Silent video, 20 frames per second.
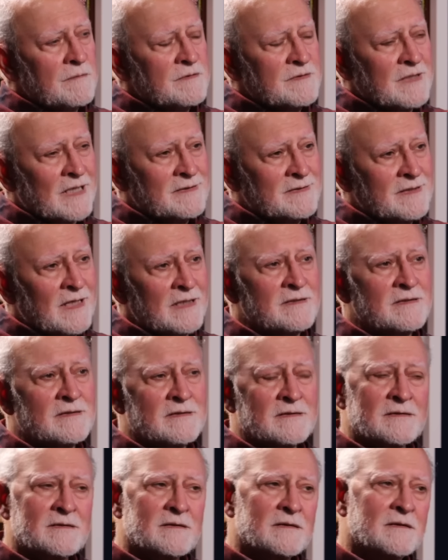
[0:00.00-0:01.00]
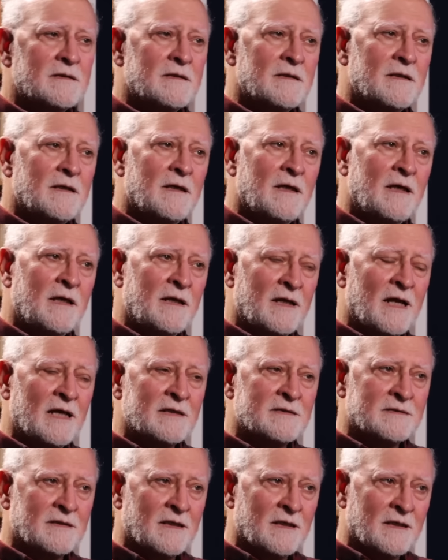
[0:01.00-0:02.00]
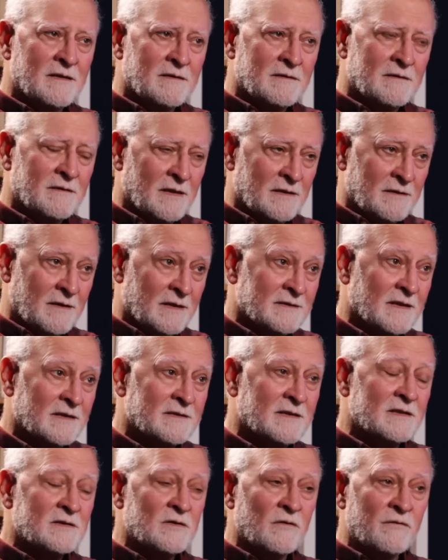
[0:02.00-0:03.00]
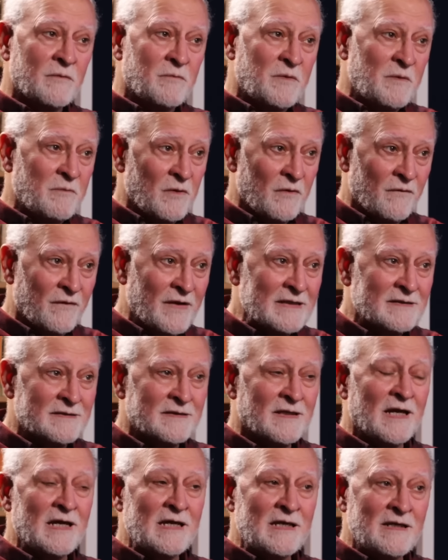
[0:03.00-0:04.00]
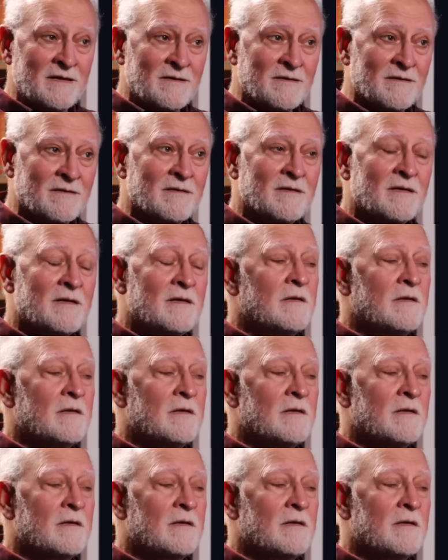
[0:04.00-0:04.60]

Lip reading: success in Gaza, the success of the people of Gaza in